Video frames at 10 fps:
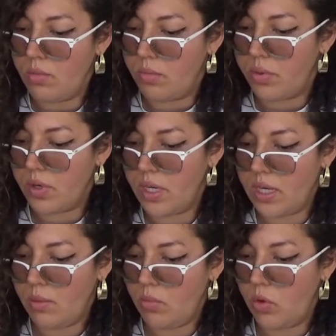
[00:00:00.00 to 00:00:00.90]

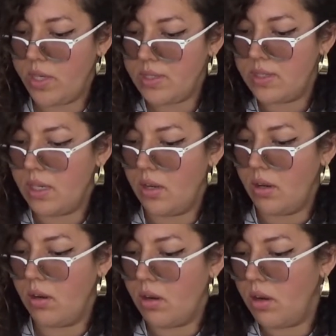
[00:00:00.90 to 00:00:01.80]
pretty moist
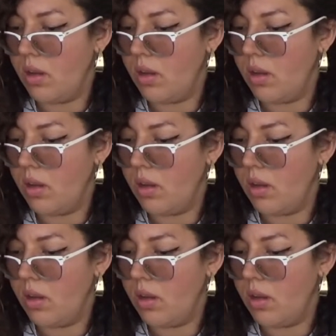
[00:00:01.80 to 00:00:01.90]
here.